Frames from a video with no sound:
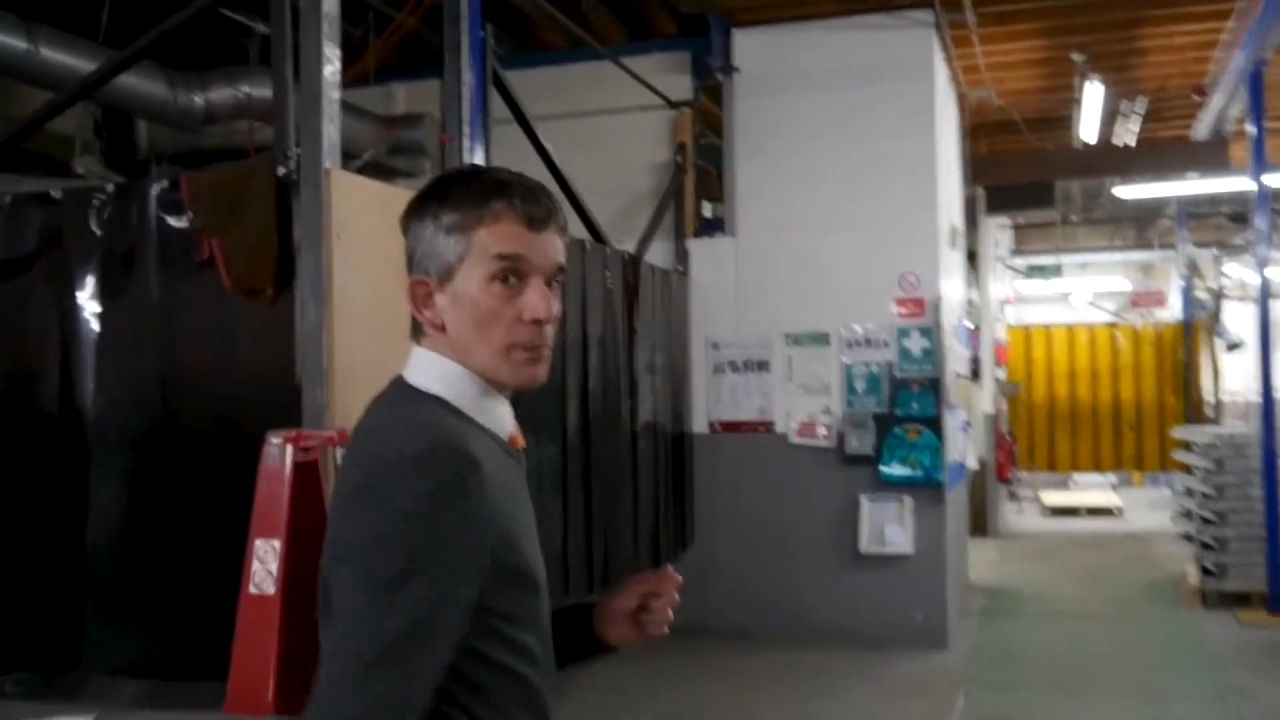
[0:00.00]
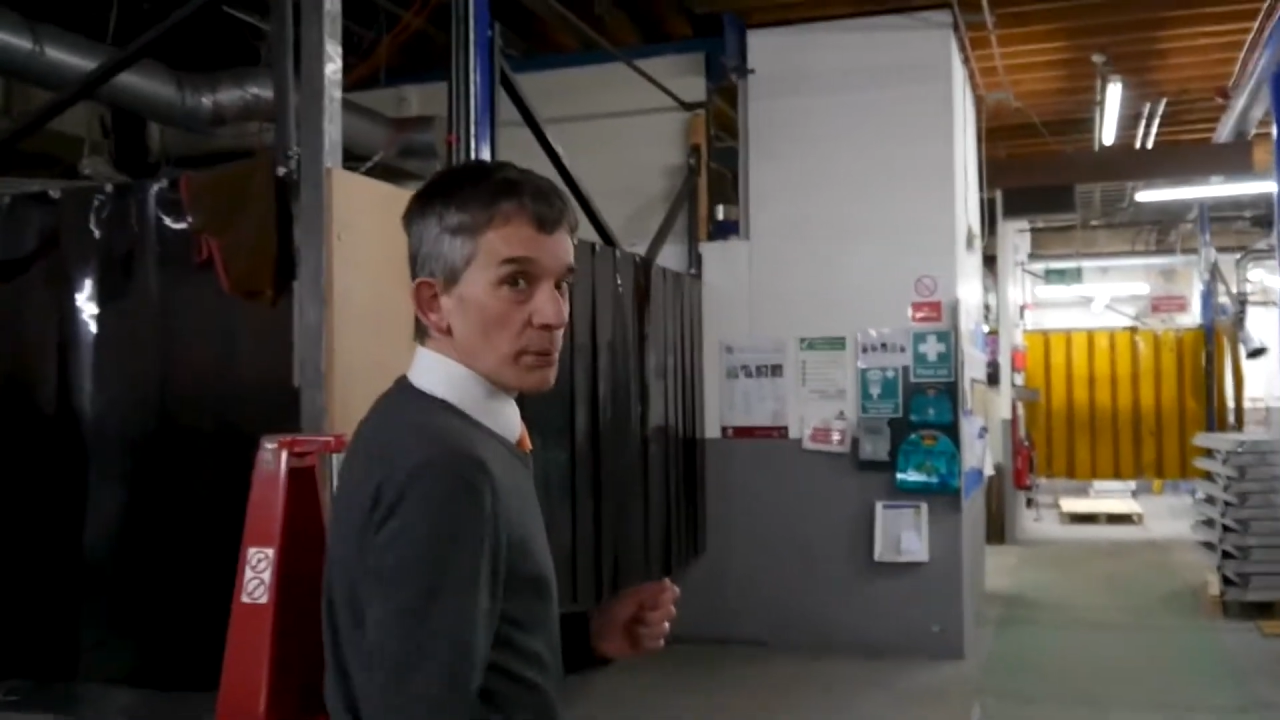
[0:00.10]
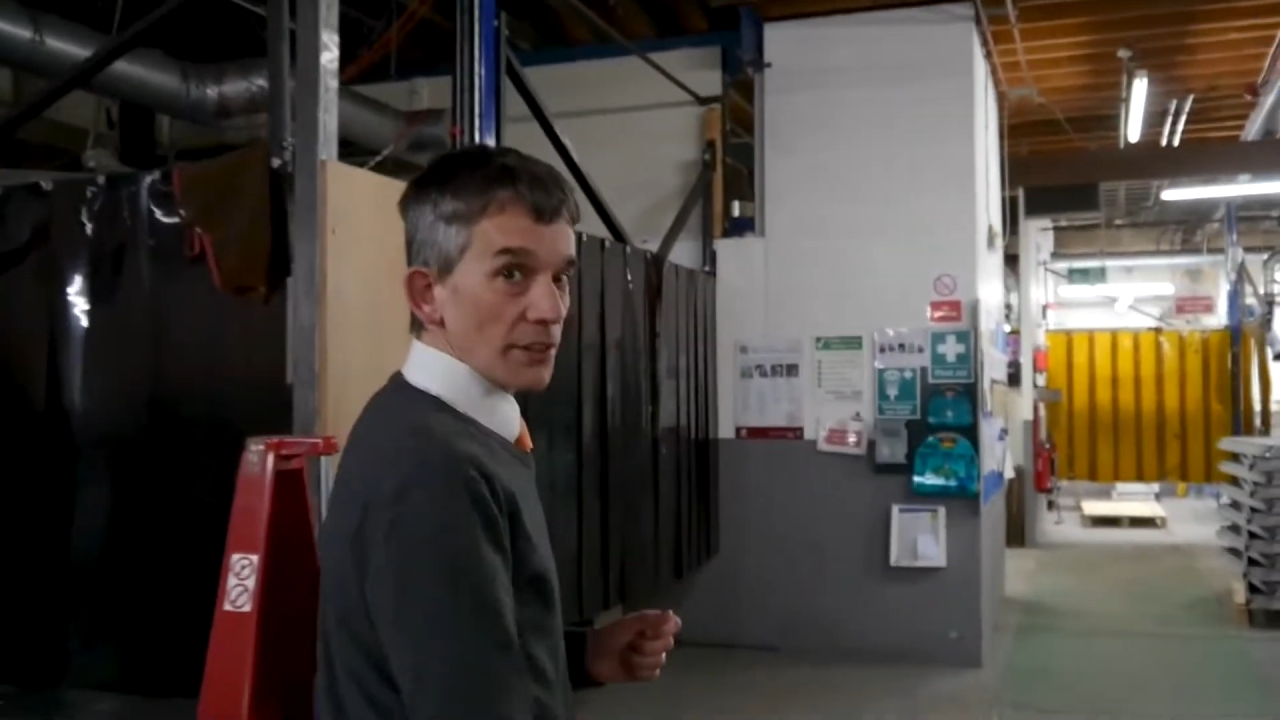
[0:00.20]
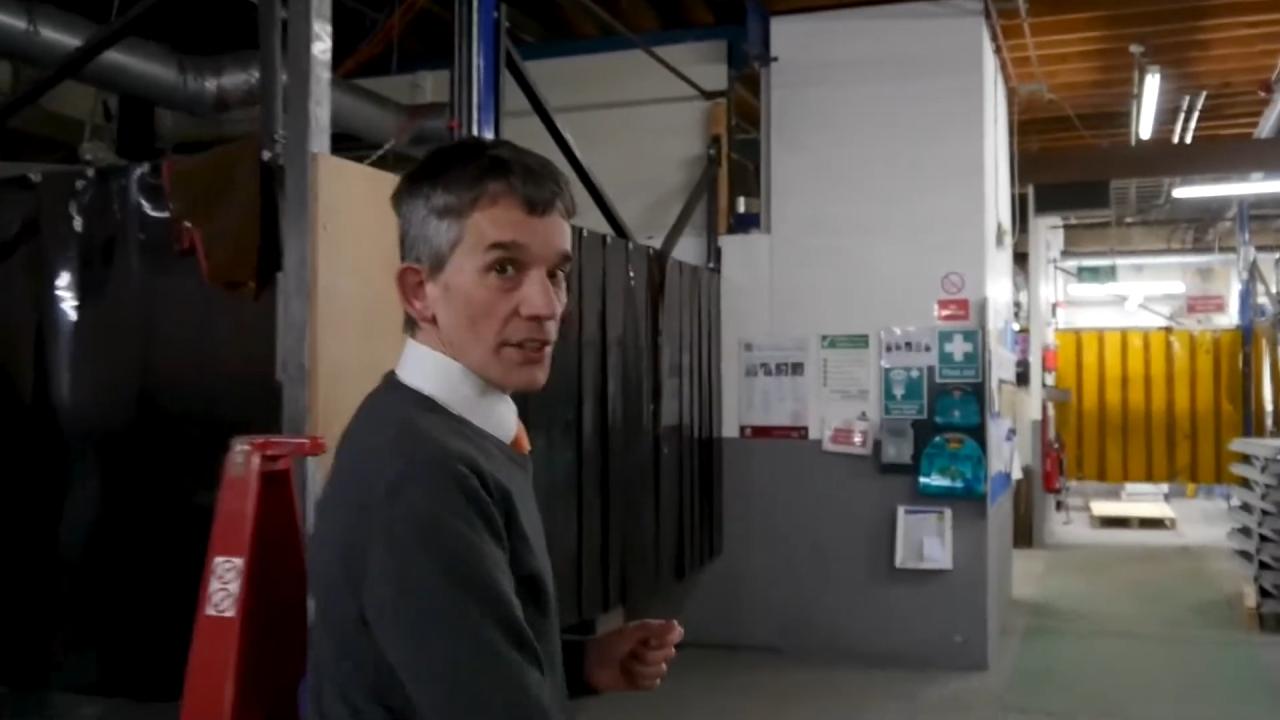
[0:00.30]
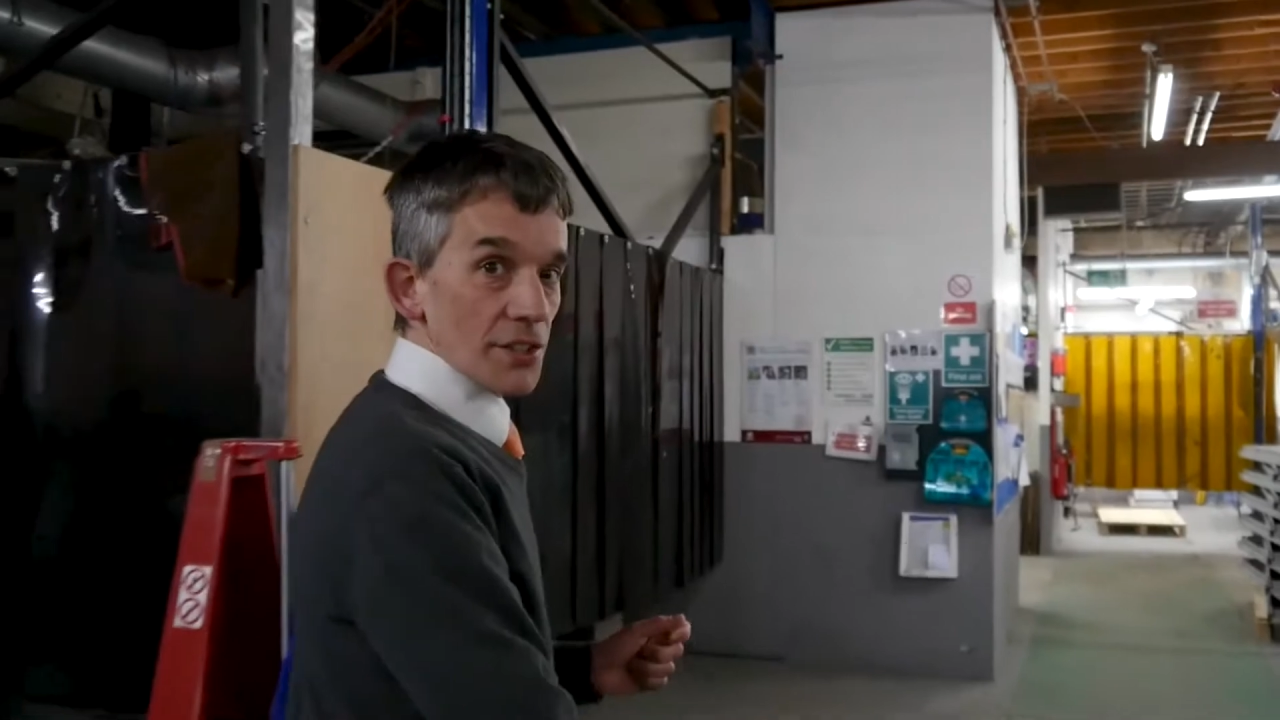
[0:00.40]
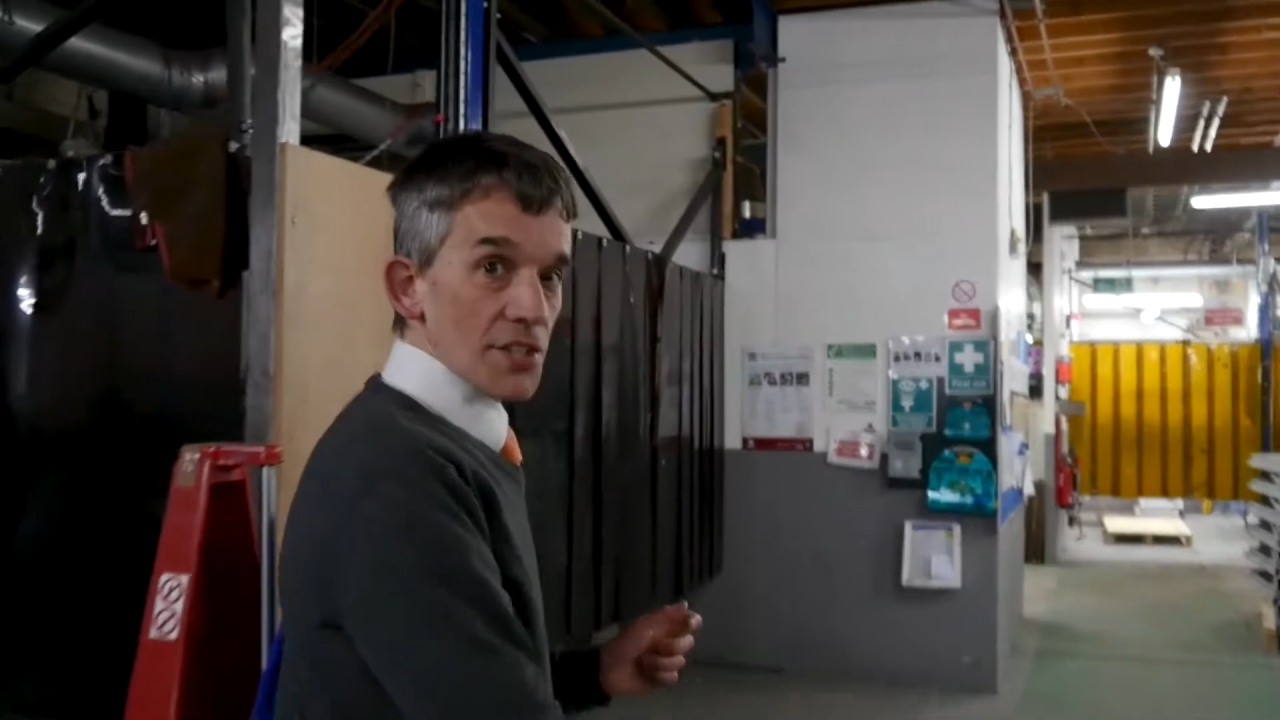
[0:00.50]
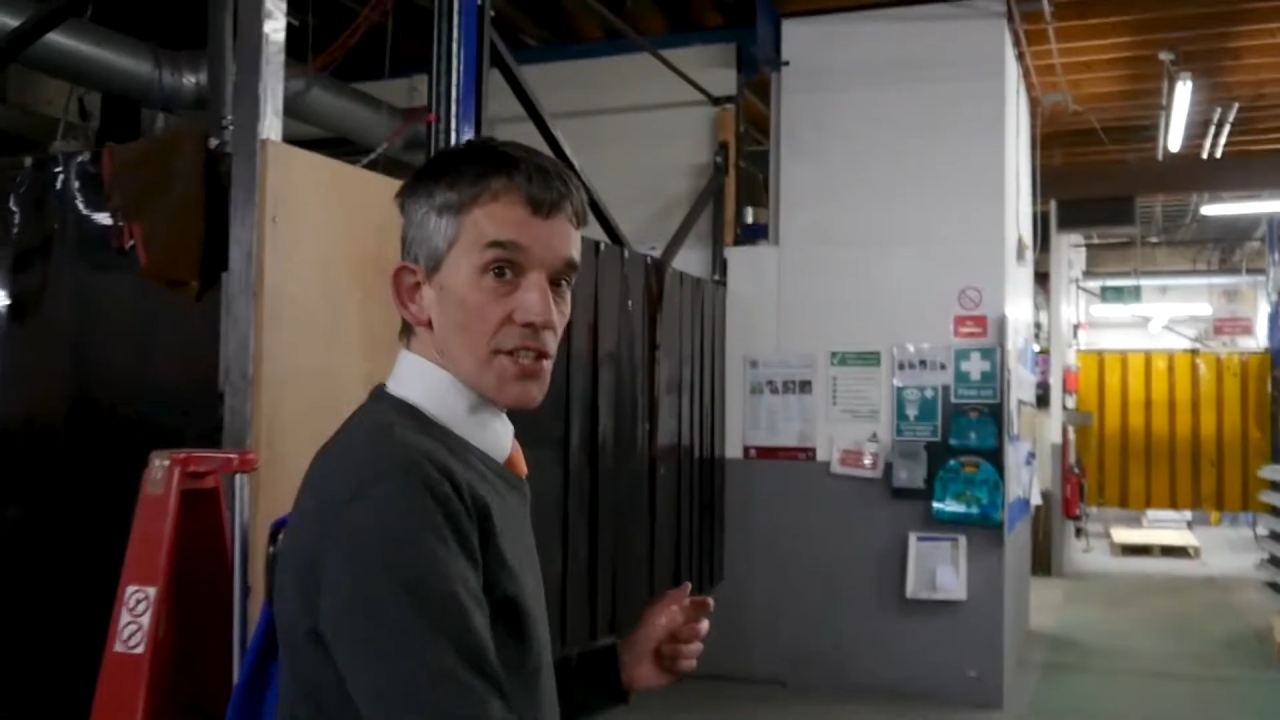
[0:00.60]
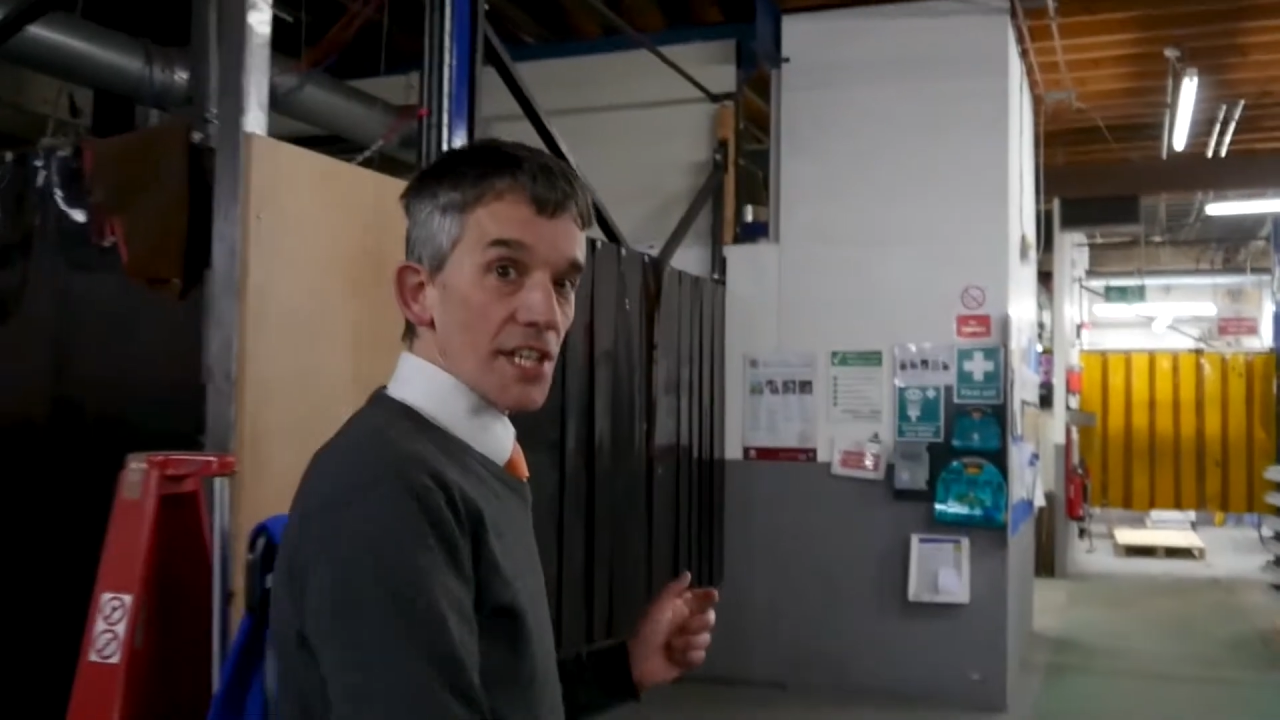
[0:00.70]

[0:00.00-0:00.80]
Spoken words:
products